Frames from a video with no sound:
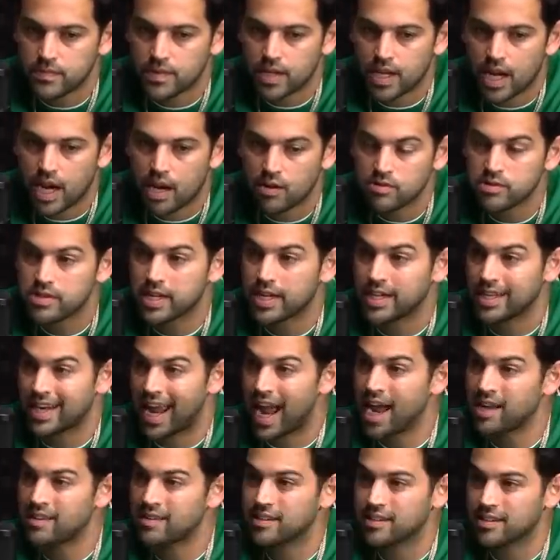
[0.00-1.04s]
I was taking
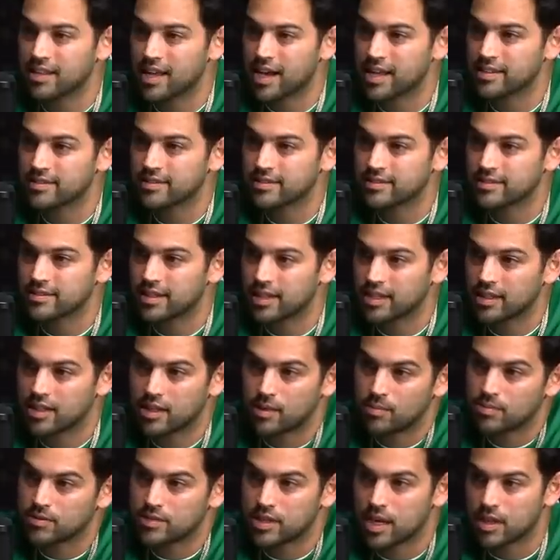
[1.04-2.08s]
acting classes like a
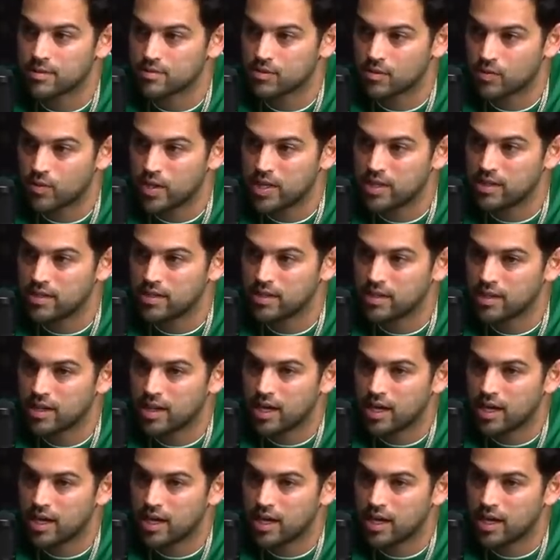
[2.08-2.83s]
couple times a week.